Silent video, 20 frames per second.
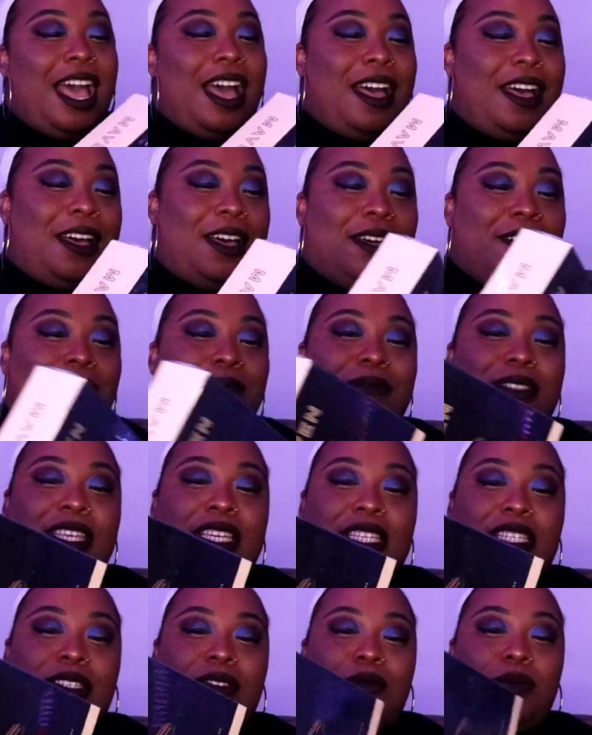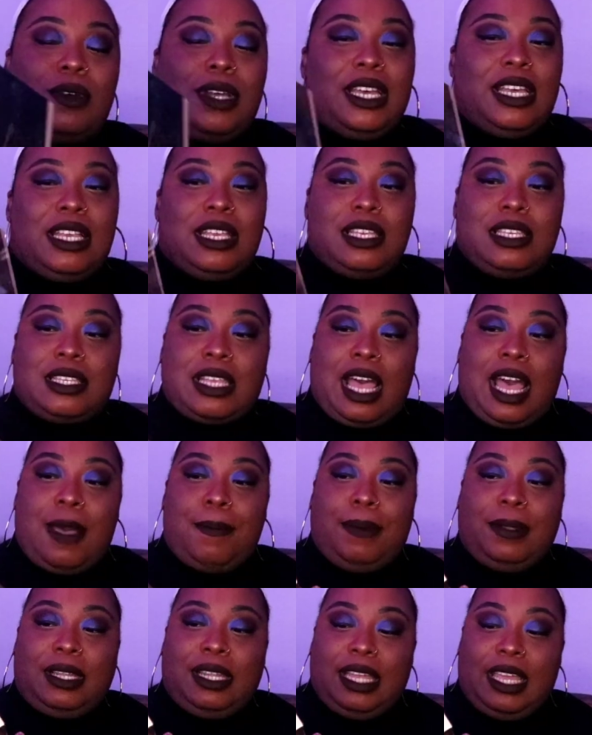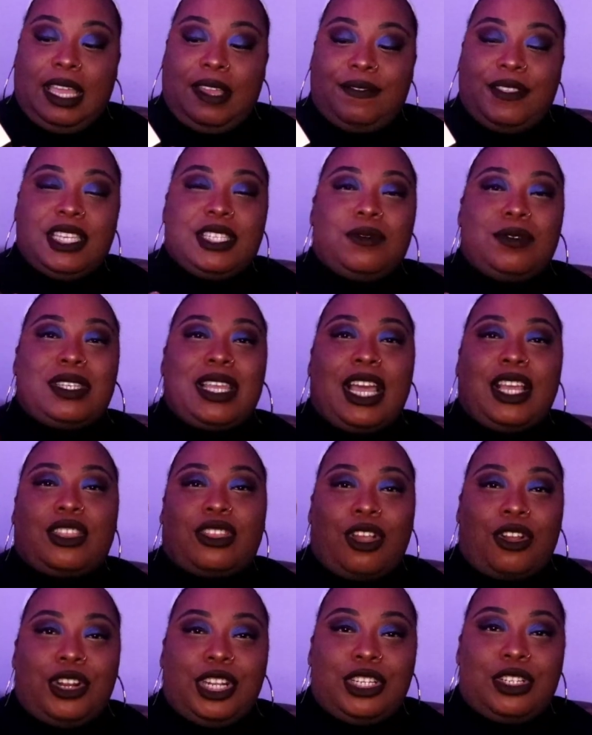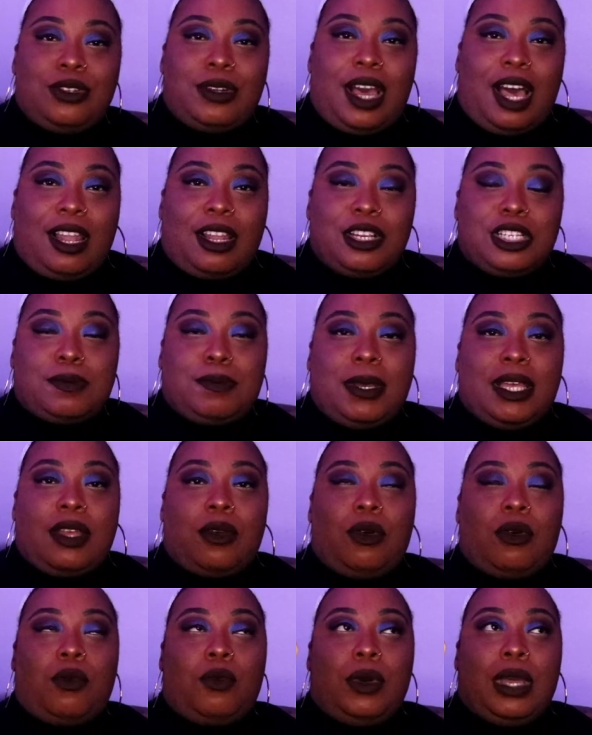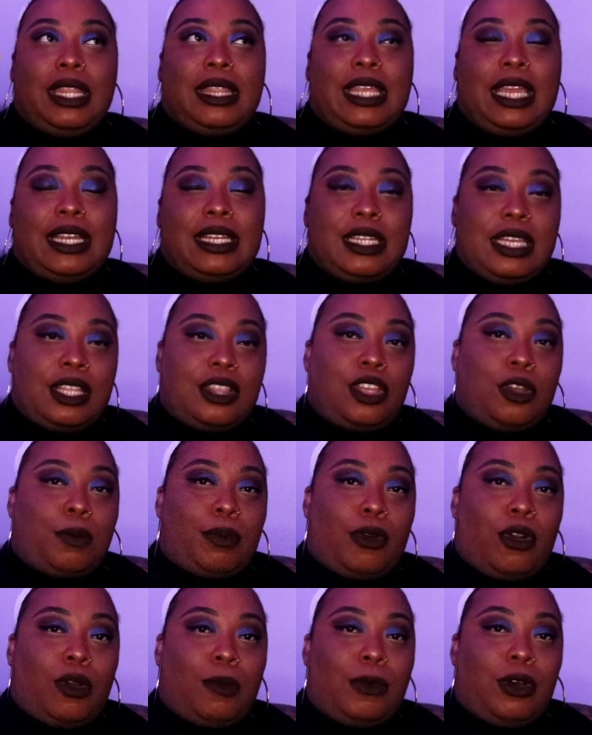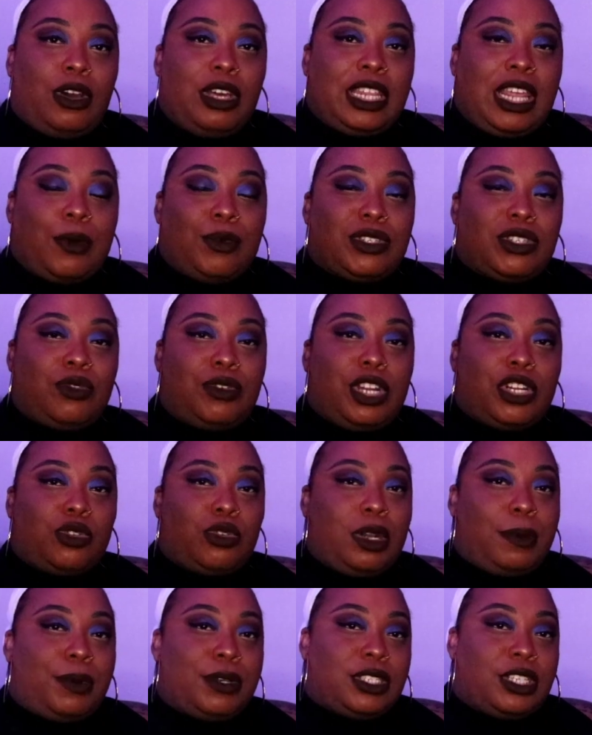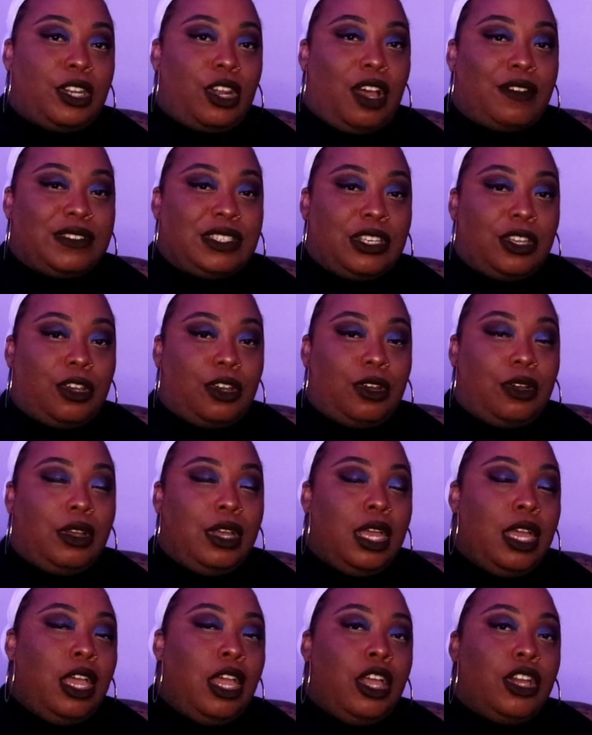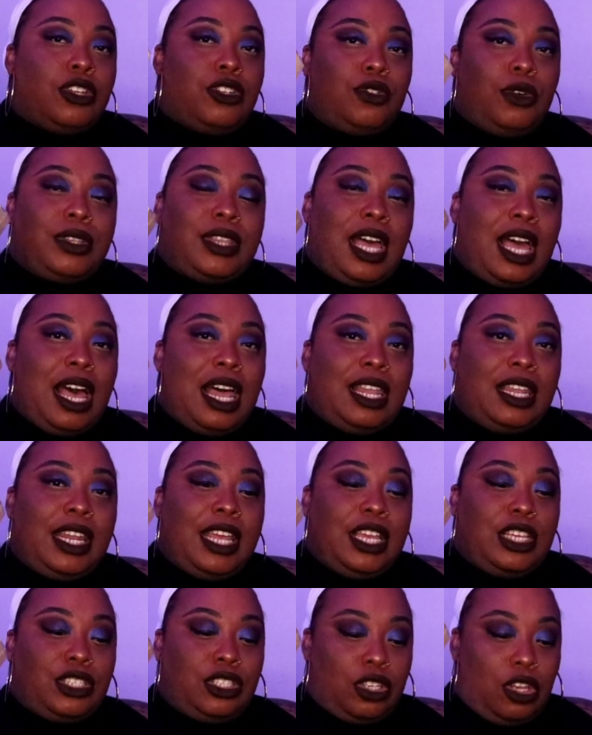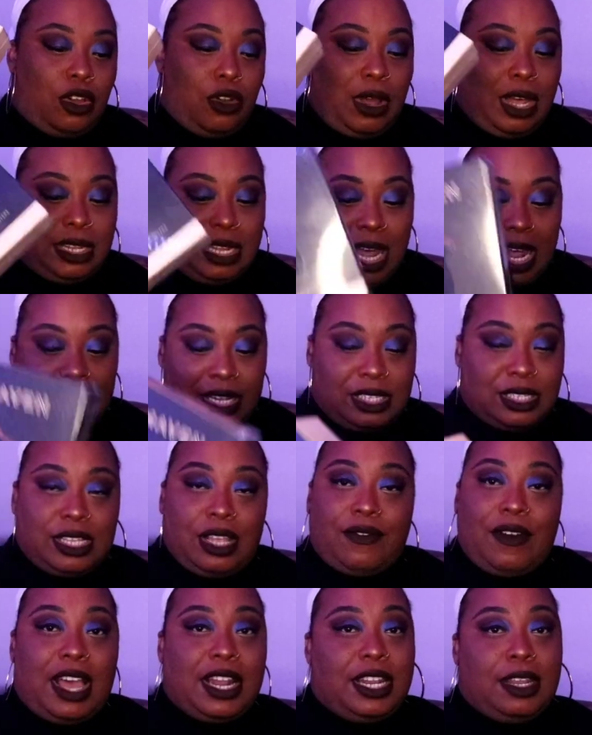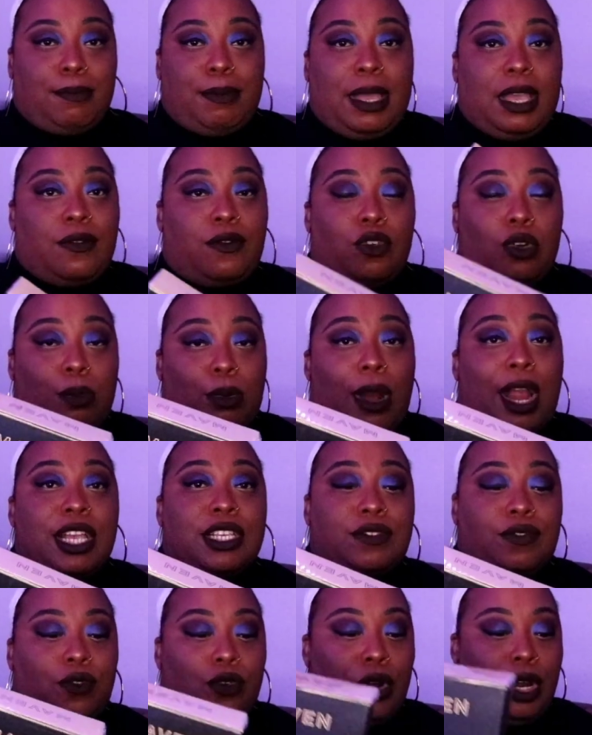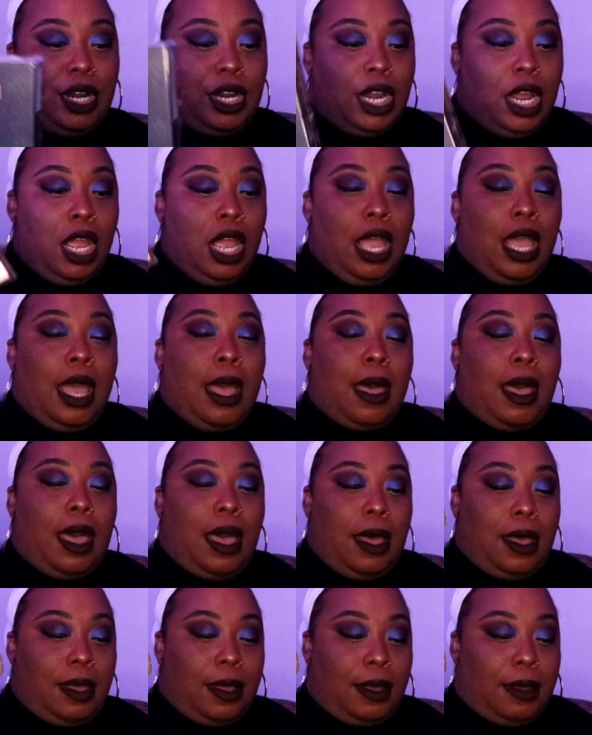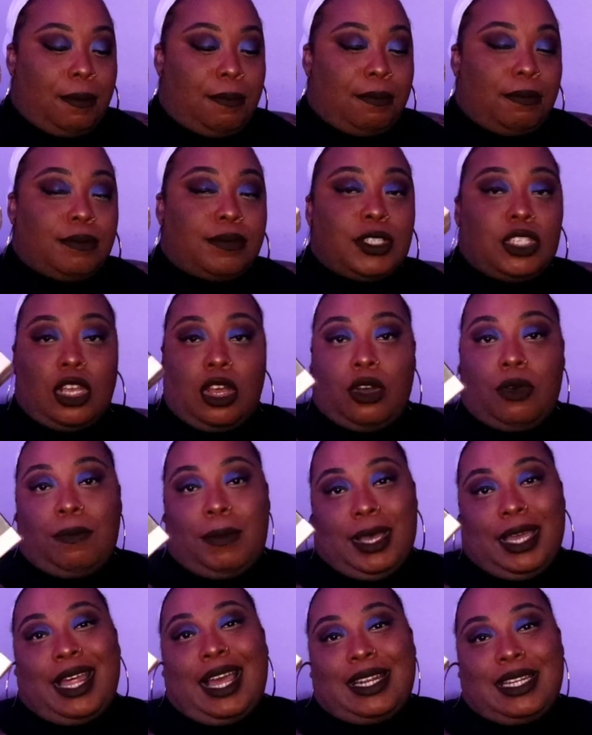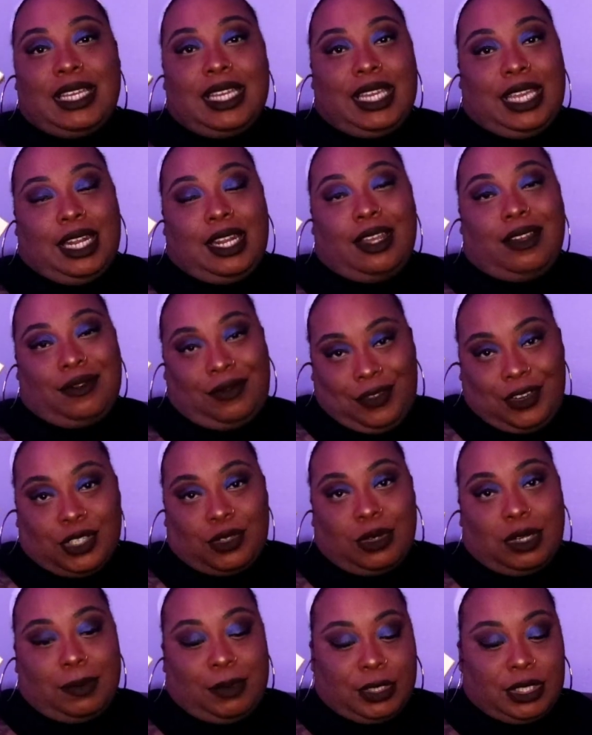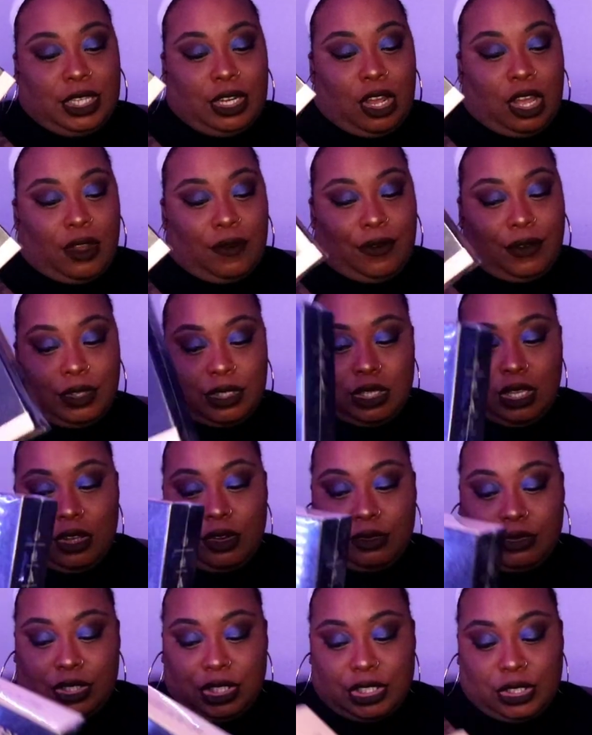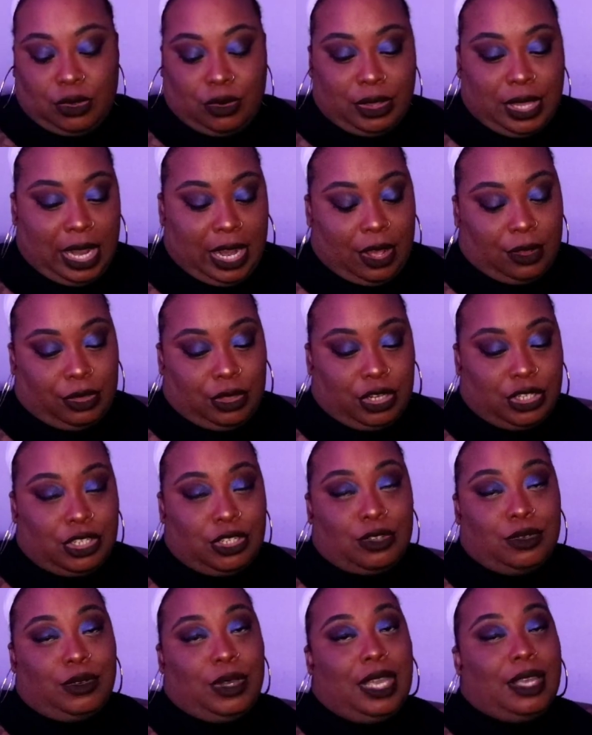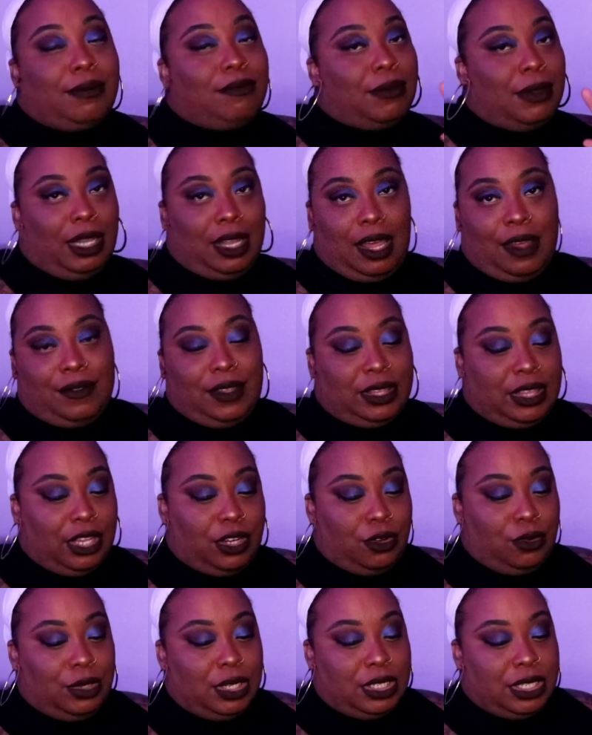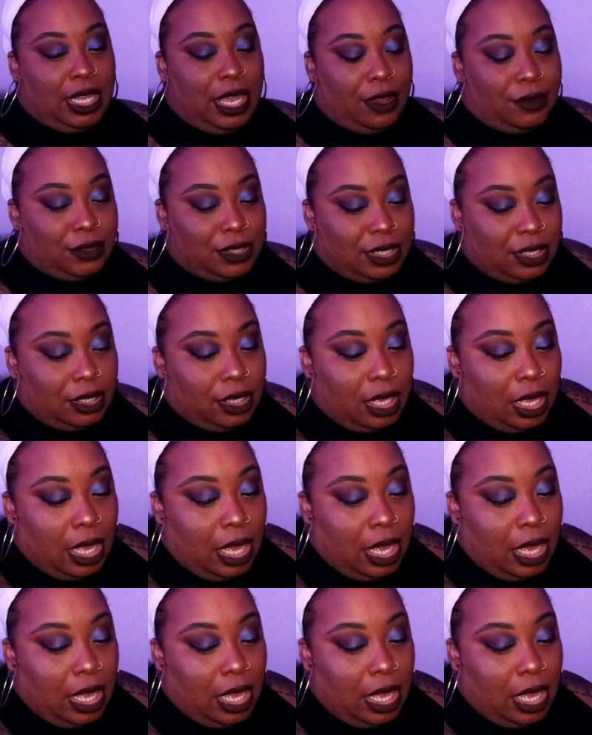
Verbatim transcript: um, this was, I believe this was like thirty-two dollars, but when they did their promo, they was doing a twenty percent off sale during the holidays, so a lot of the stuff I didn't pay full price for, um, so, but I did get it for twenty percent off, so just throwing that out there too. Love that they do discounts.